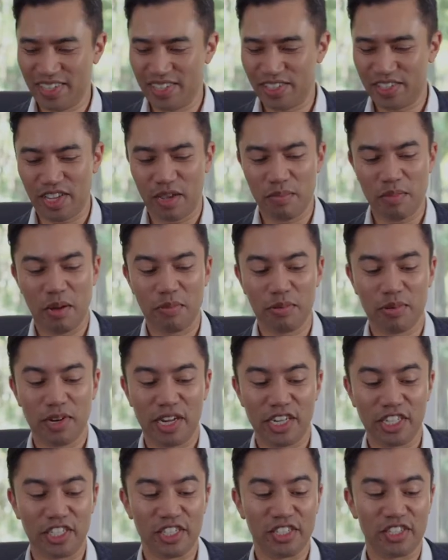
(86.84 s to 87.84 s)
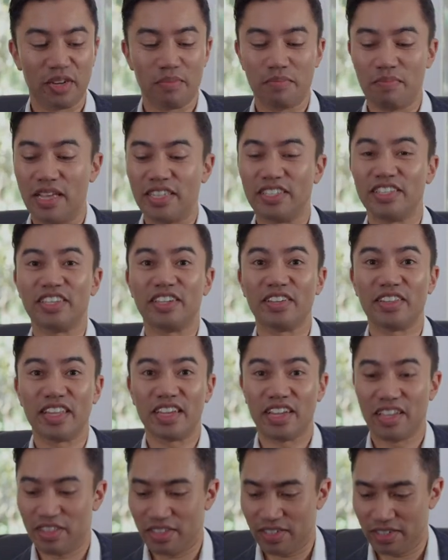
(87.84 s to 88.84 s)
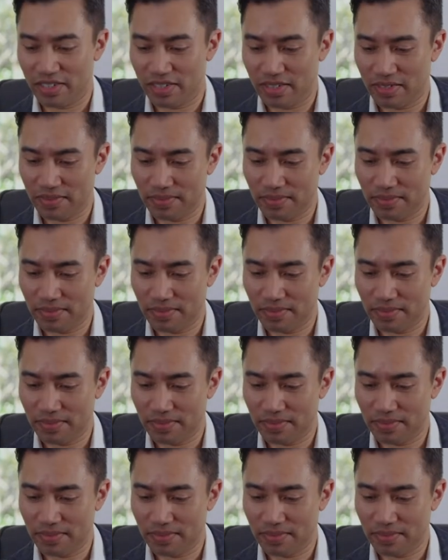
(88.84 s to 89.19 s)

Some operations are messier than others.